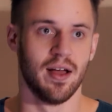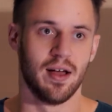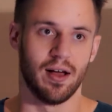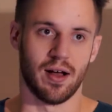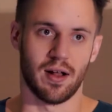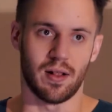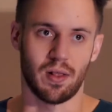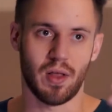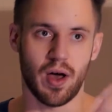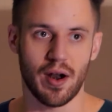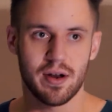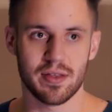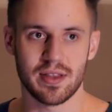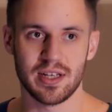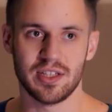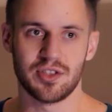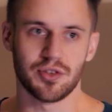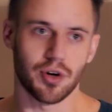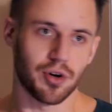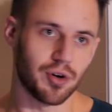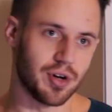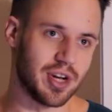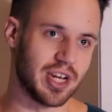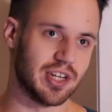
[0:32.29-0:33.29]
a lot of these
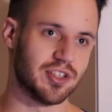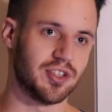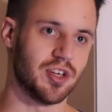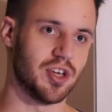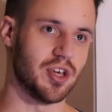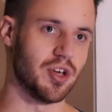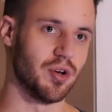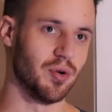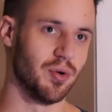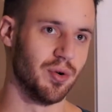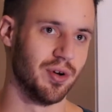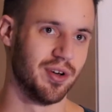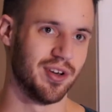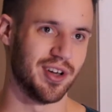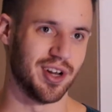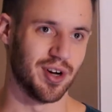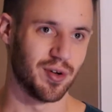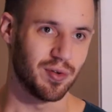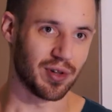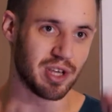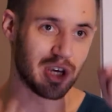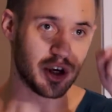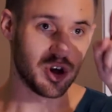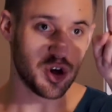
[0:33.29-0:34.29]
are unique to you, and
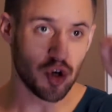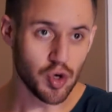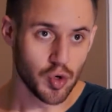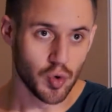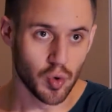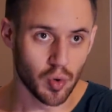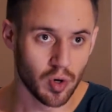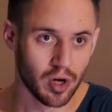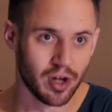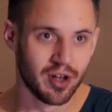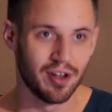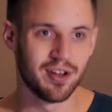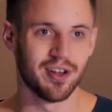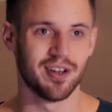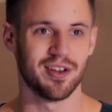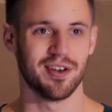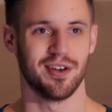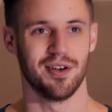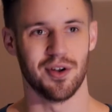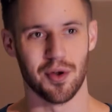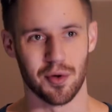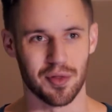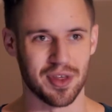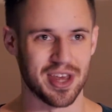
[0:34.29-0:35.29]
only you
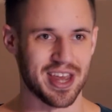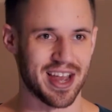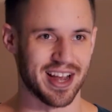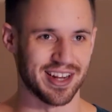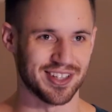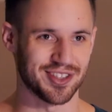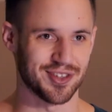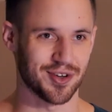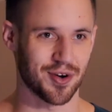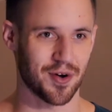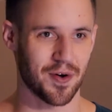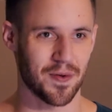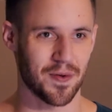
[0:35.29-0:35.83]
know the answer.